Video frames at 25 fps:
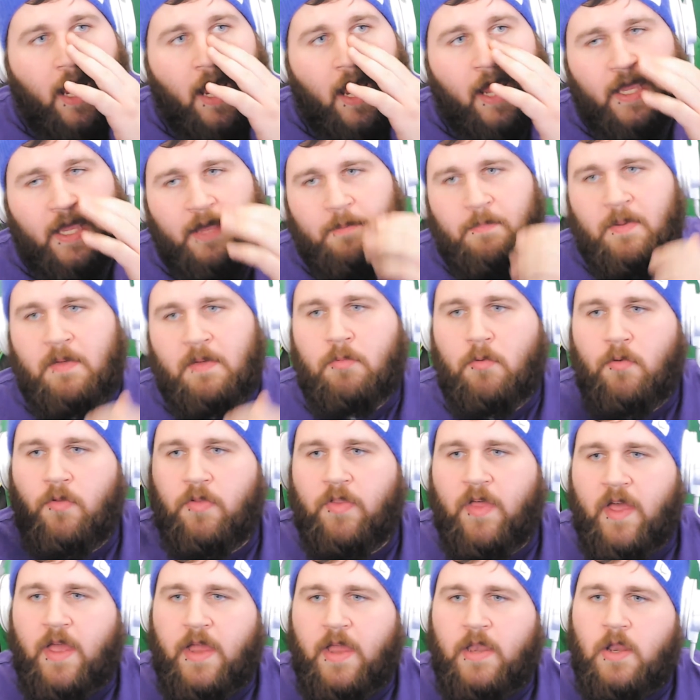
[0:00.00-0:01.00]
get people
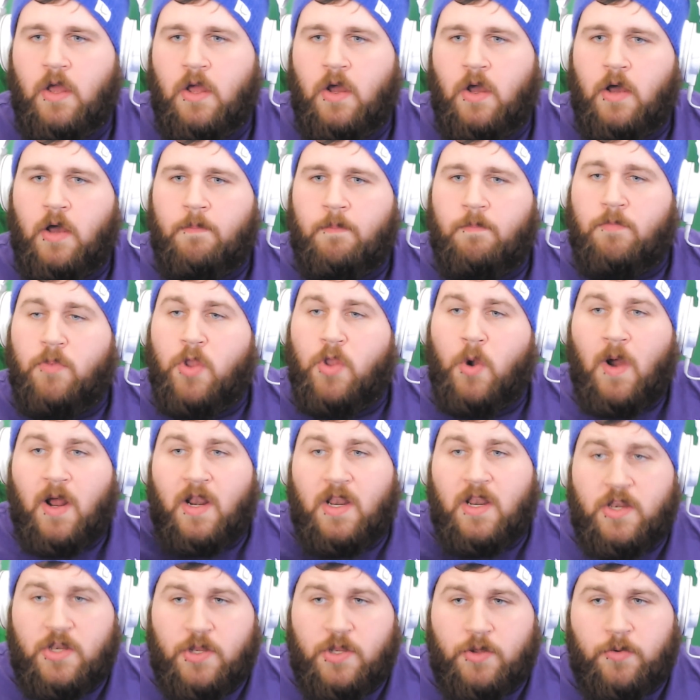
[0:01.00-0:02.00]
that know how
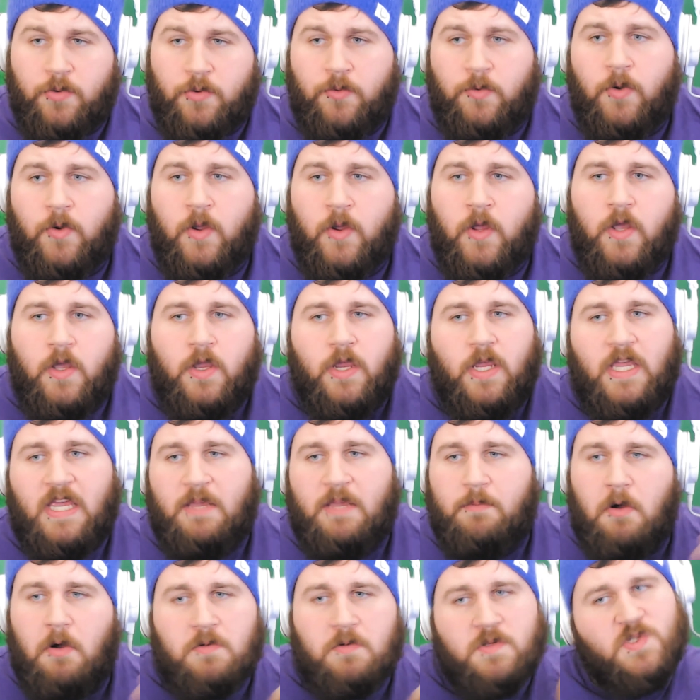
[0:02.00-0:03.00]
to do
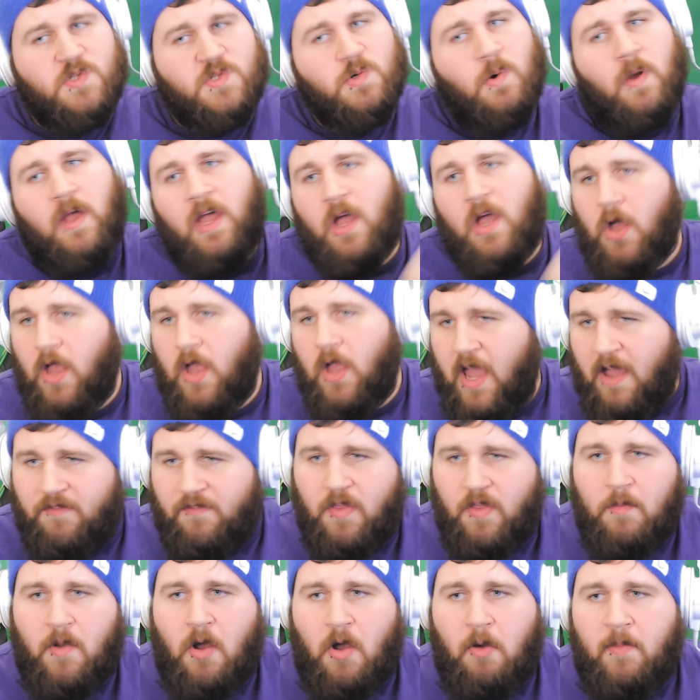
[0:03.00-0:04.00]
emotes, so I have
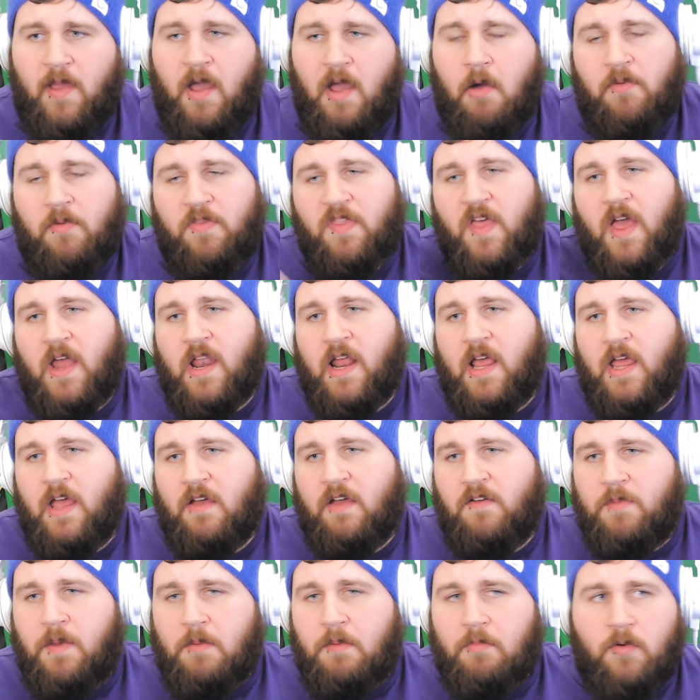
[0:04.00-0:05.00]
them help me out with that. I
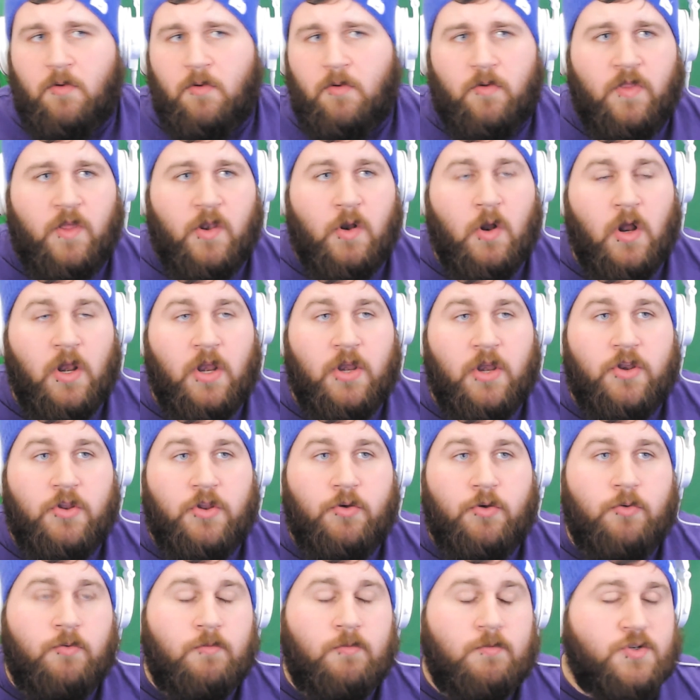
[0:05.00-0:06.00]
have people that know how to
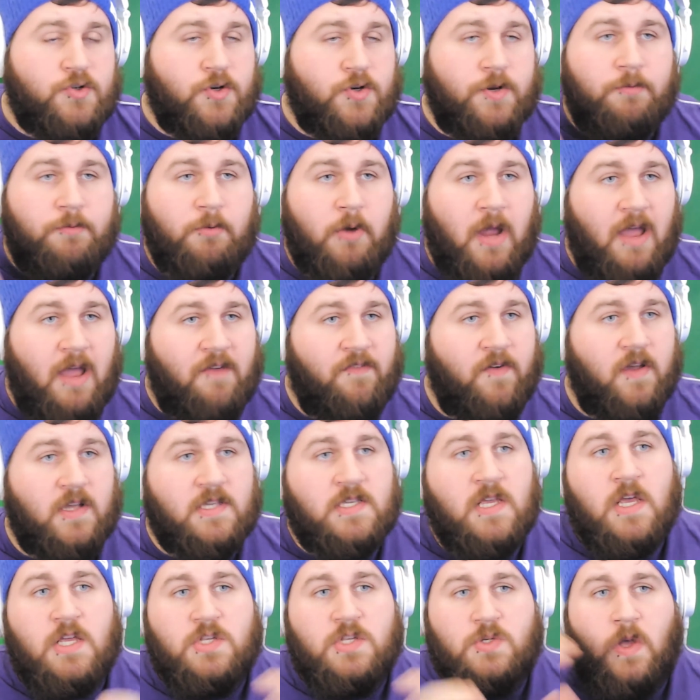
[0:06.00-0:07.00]
do stream graphics,
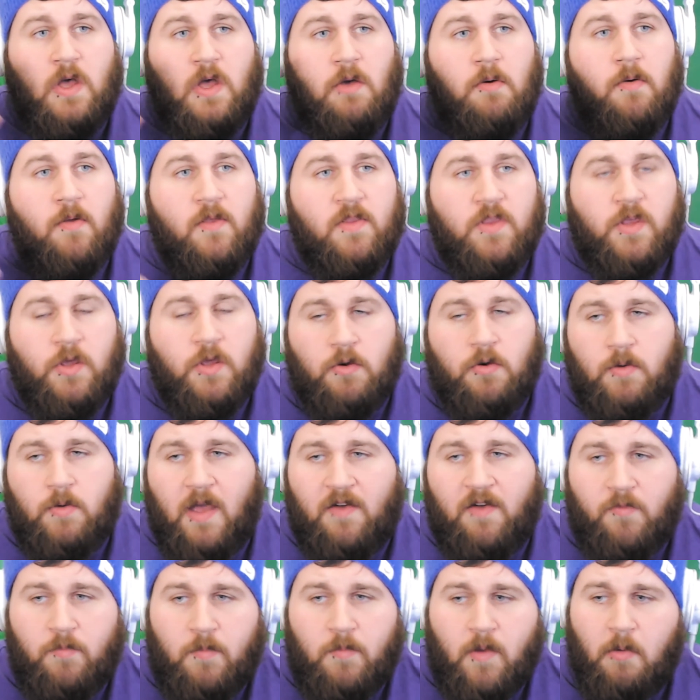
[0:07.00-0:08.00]
so have
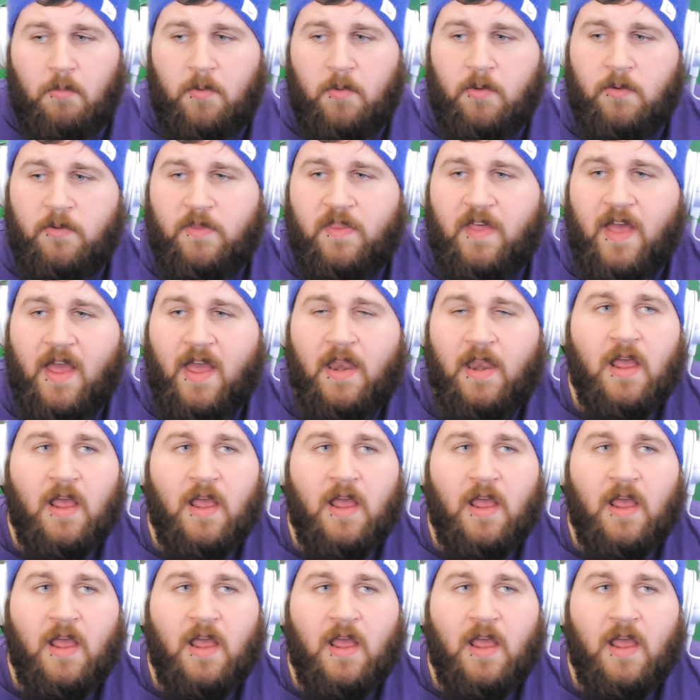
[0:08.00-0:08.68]
them help me with that.